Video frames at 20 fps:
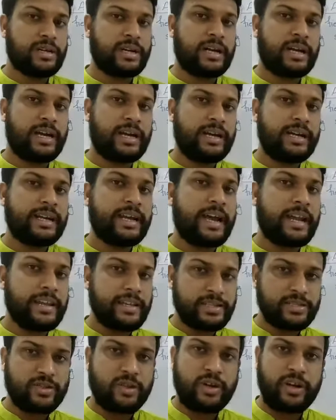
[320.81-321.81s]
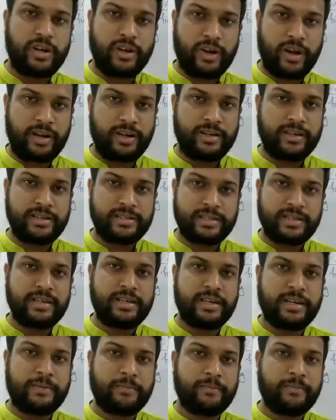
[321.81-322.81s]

current carrying solenoid, isn't it?